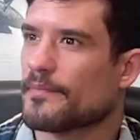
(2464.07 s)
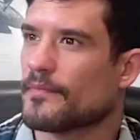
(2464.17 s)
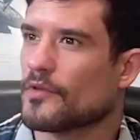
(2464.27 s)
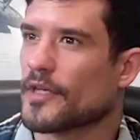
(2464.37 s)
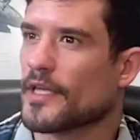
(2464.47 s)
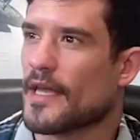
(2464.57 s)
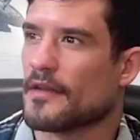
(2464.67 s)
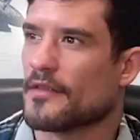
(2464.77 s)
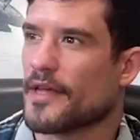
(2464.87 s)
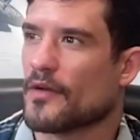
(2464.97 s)
looking at
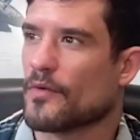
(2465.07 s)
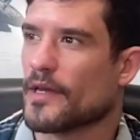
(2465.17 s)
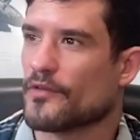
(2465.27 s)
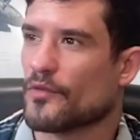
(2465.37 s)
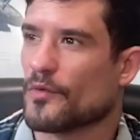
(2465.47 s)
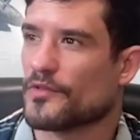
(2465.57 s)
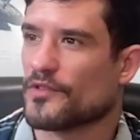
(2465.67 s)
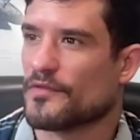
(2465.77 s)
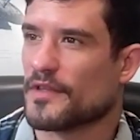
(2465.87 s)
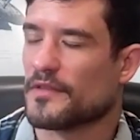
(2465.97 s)
it that way, it's almost as
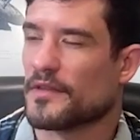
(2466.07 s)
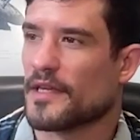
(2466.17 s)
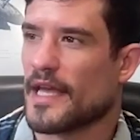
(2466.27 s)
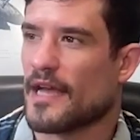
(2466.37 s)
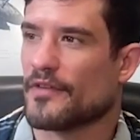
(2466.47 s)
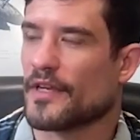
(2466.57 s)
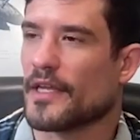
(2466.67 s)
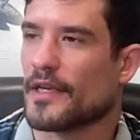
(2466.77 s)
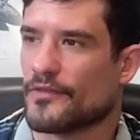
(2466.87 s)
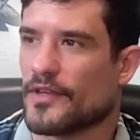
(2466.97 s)
if that they haven't
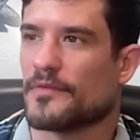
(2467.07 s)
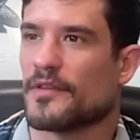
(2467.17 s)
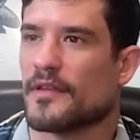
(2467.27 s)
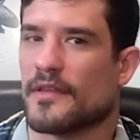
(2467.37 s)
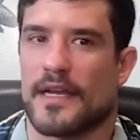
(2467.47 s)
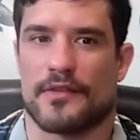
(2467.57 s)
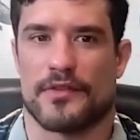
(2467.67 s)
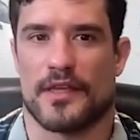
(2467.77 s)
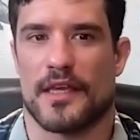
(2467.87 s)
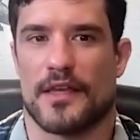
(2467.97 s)
accepted that that's
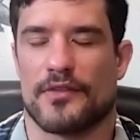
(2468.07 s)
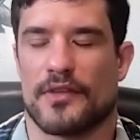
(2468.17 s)
the case.